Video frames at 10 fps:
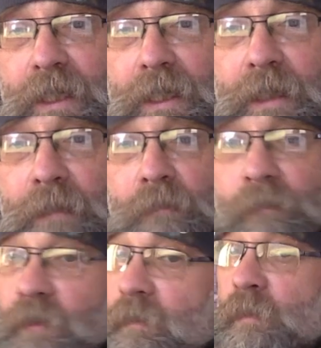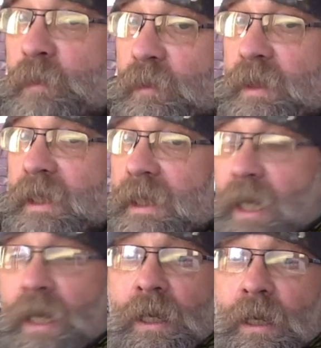For the moment, we're in the
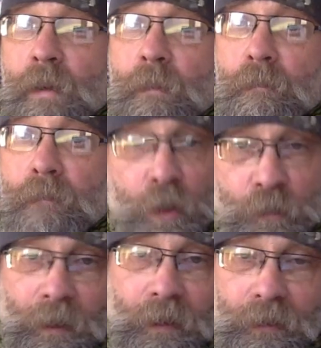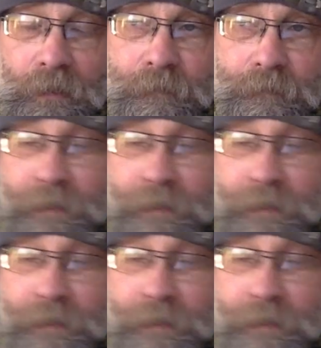mobile